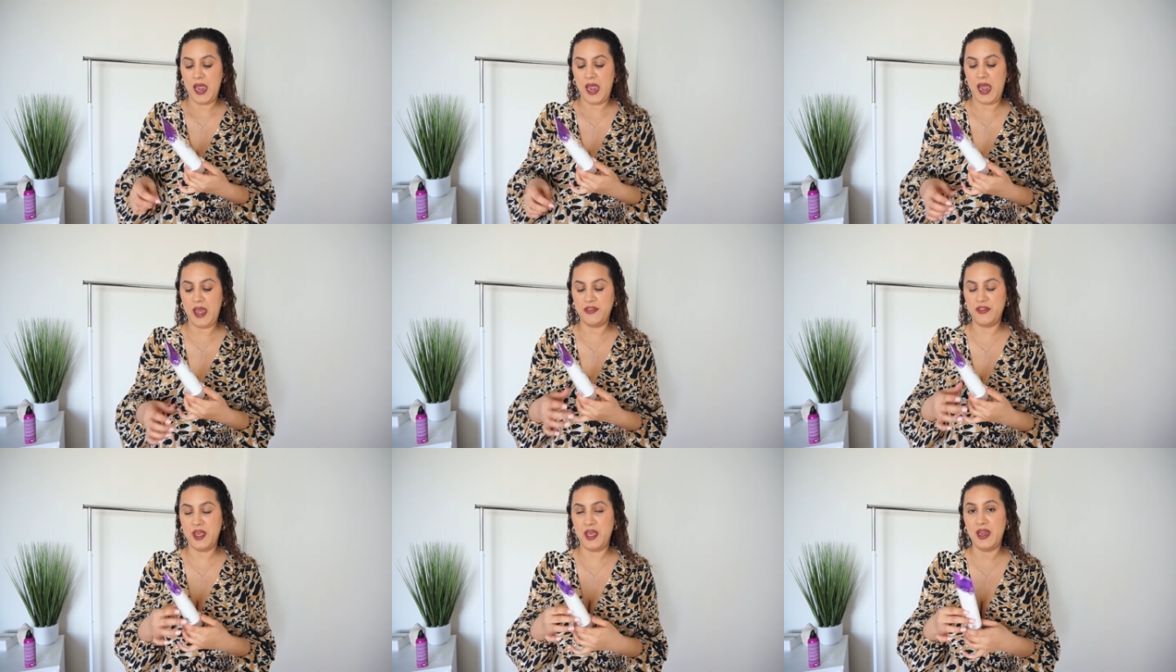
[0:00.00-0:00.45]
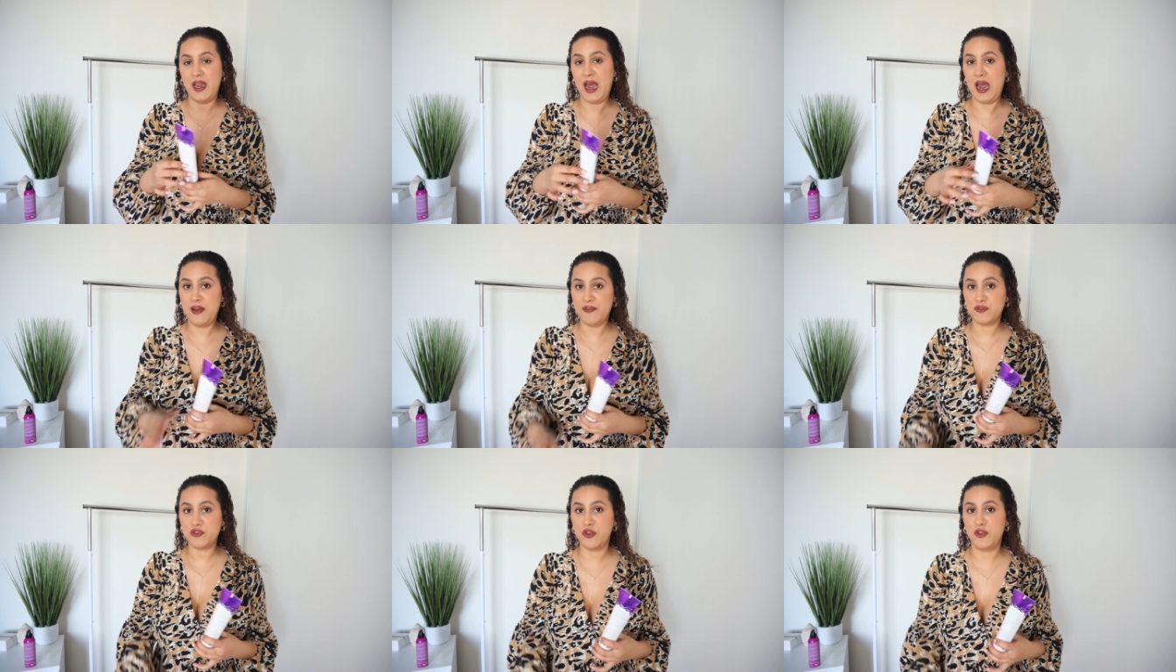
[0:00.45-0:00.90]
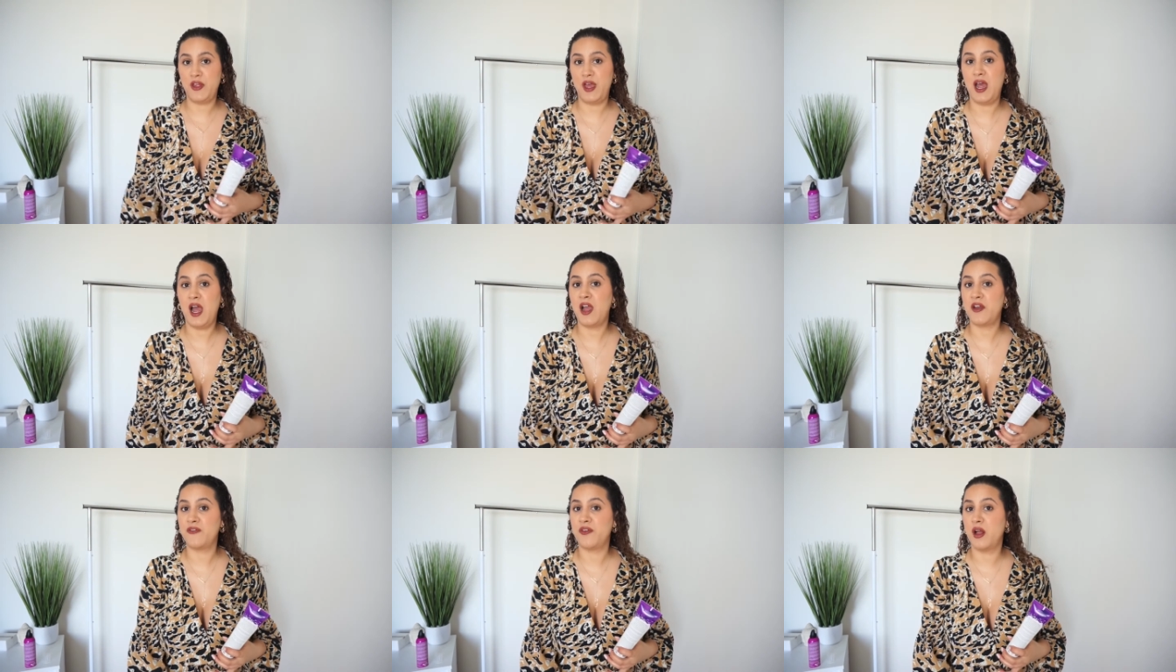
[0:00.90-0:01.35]
And then after
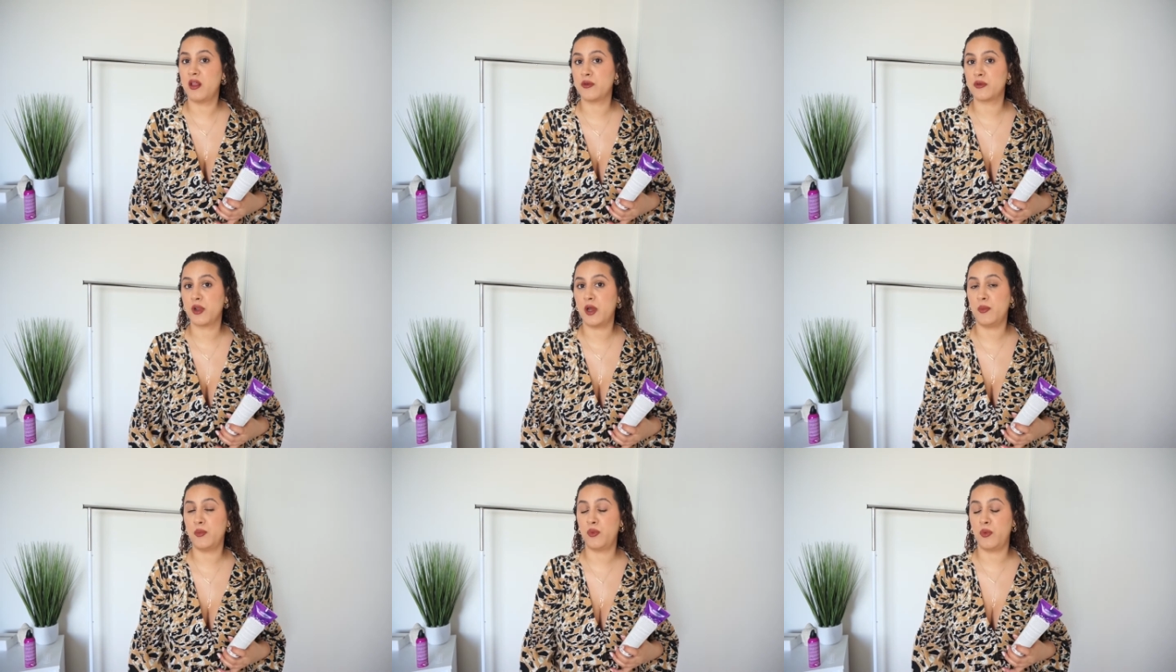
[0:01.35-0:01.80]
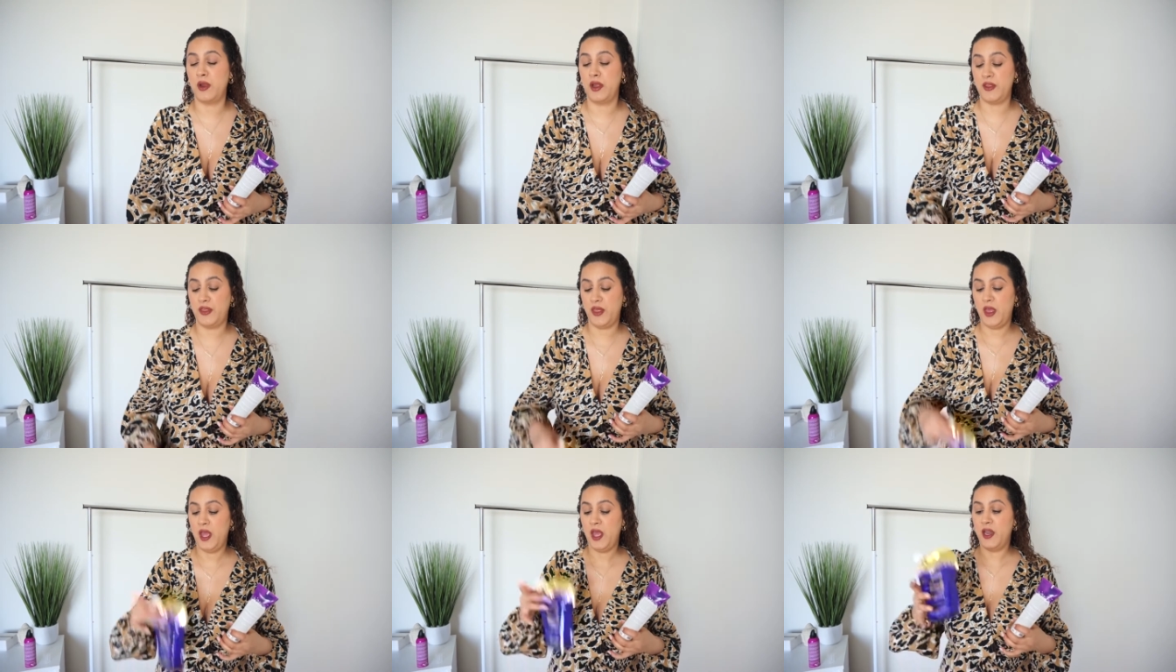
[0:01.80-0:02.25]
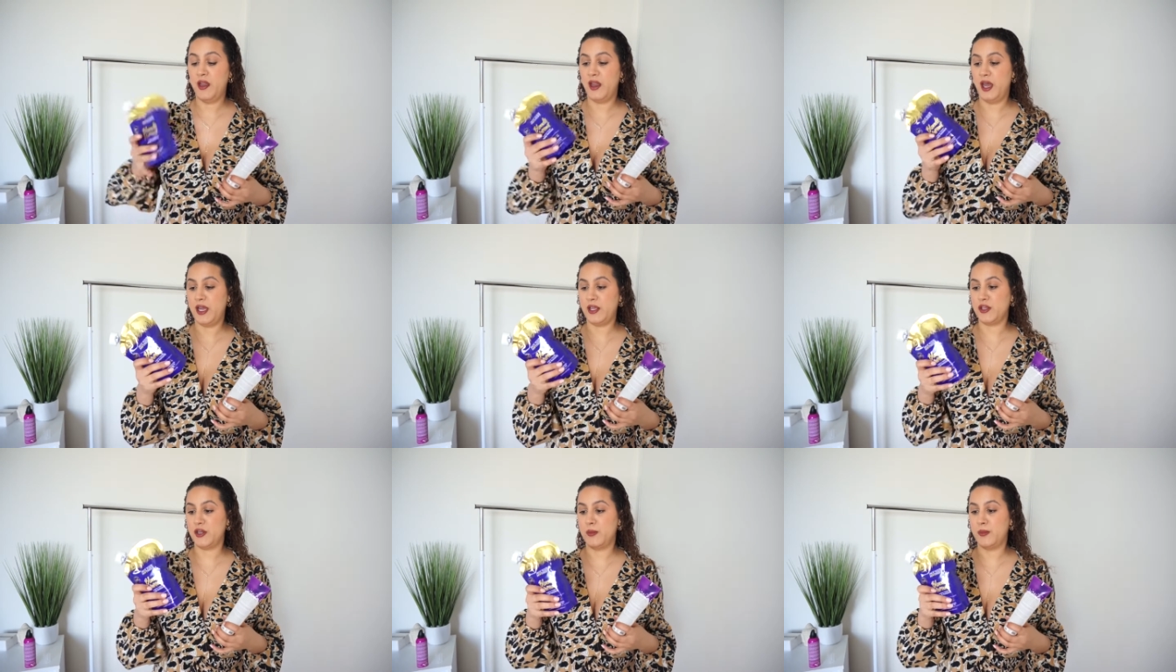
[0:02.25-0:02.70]
that, I followed up with
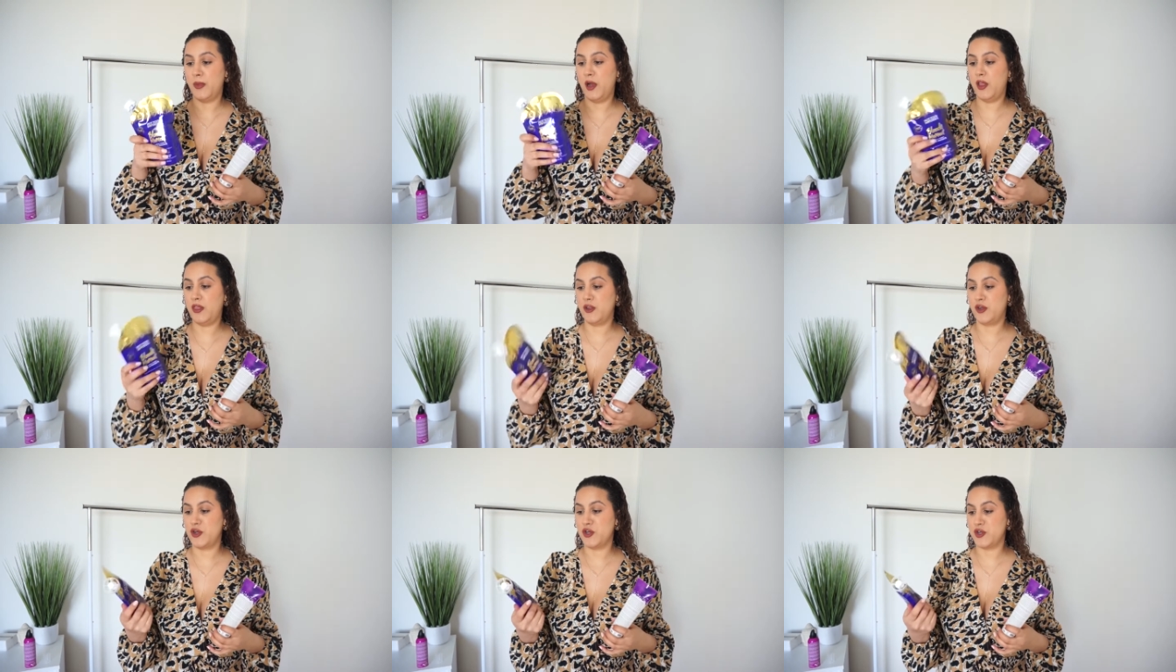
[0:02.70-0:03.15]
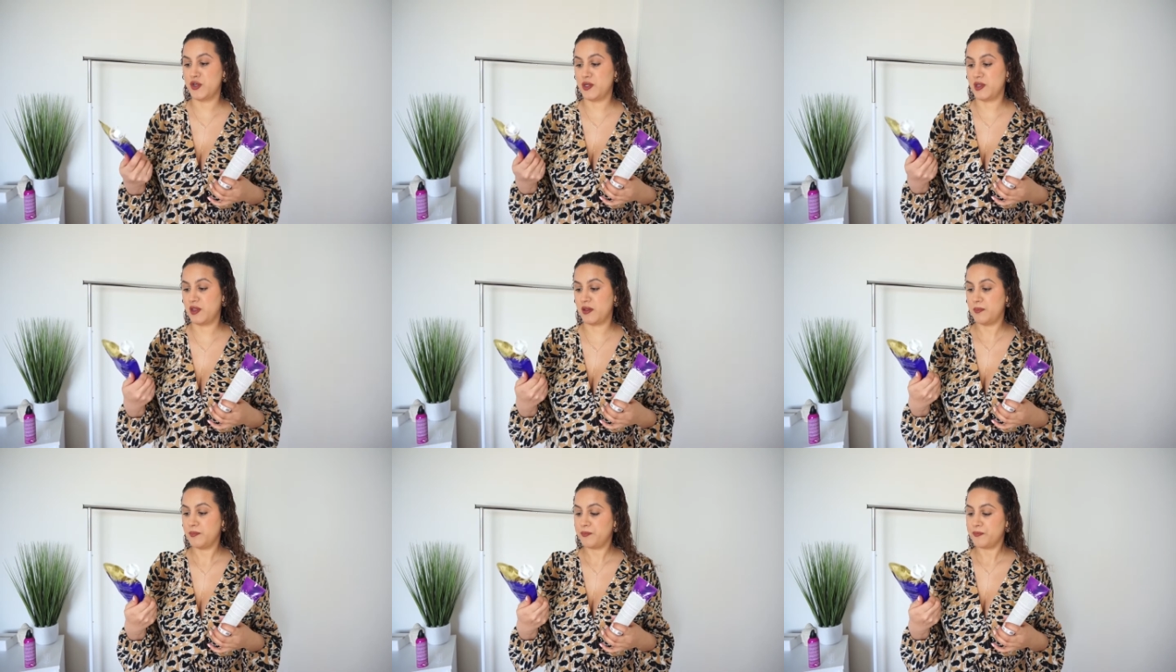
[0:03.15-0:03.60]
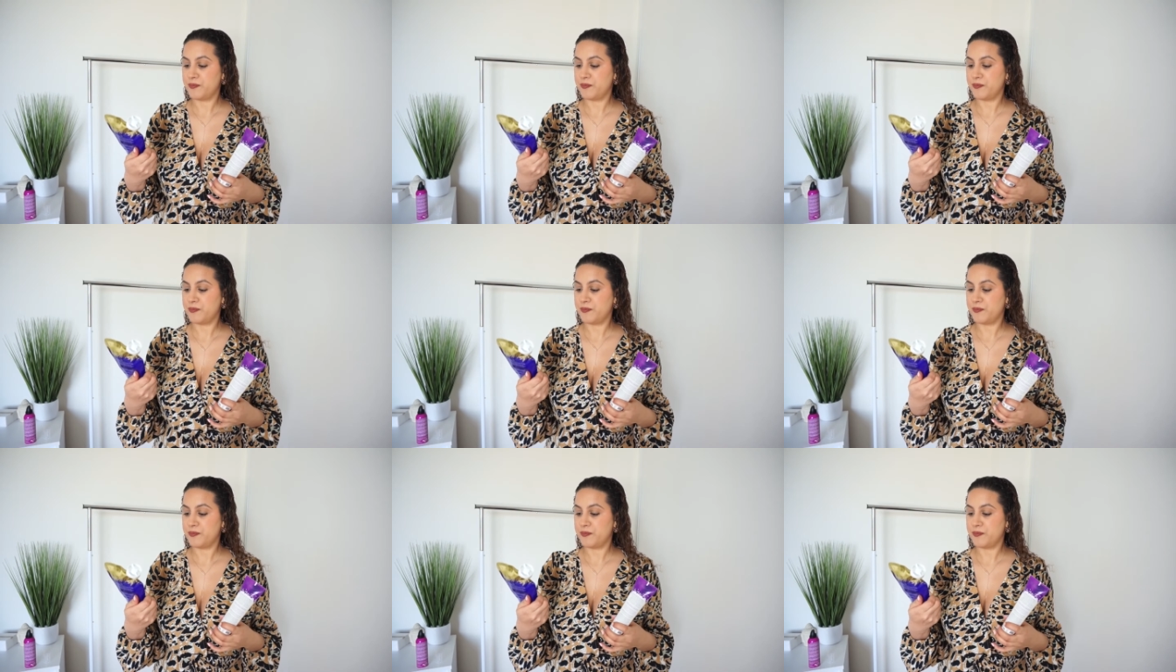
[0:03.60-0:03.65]
Not Your Mother's